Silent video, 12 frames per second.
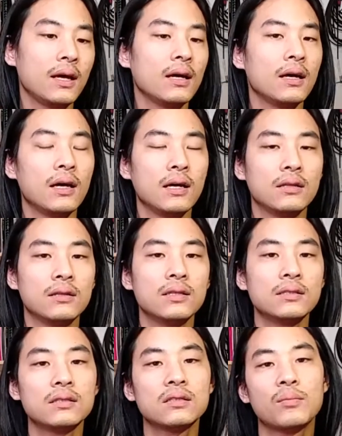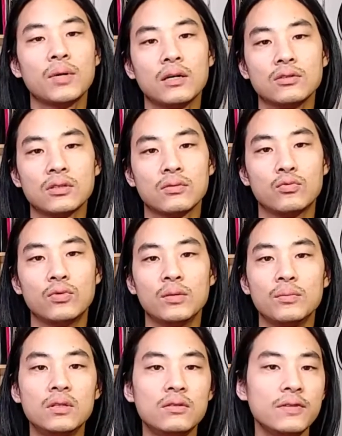and this is about
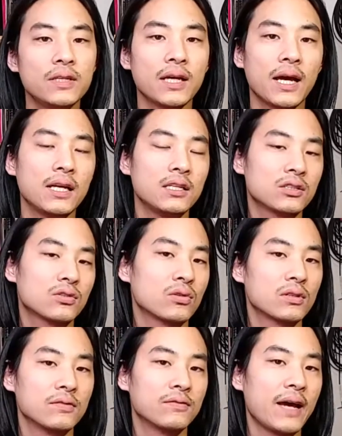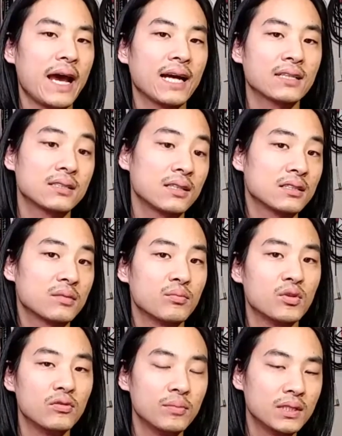removing any sort of excess
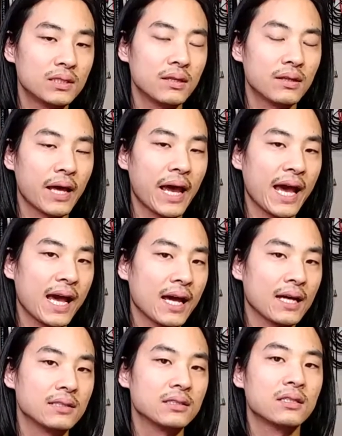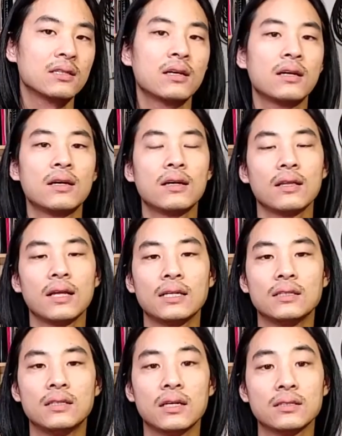movement in the hand
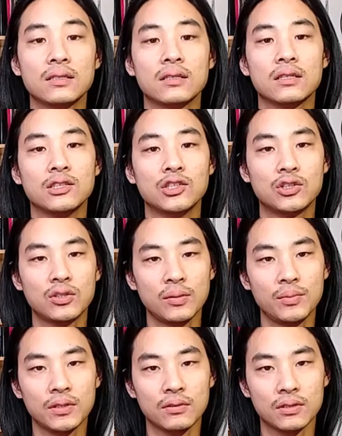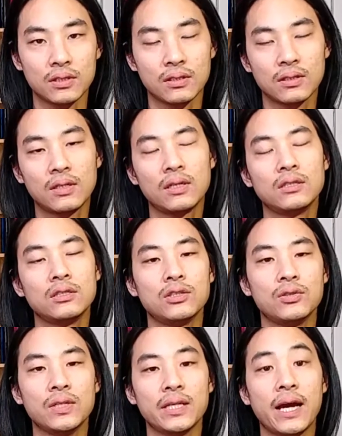that doesn't contribute
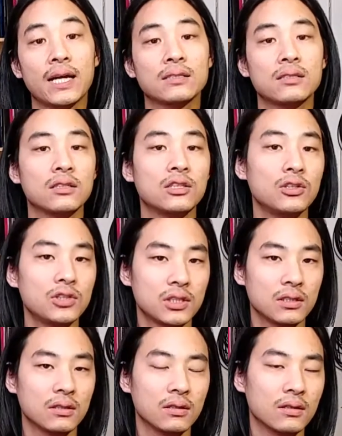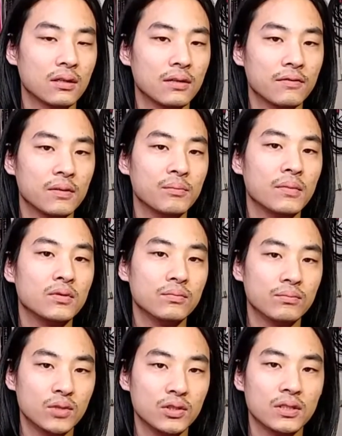to the execution of the
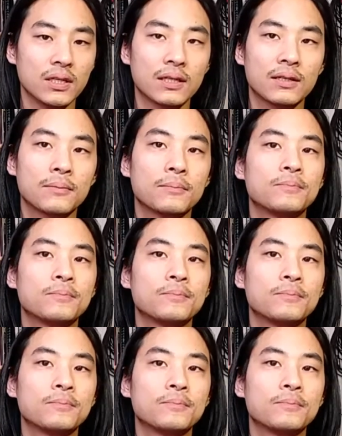music.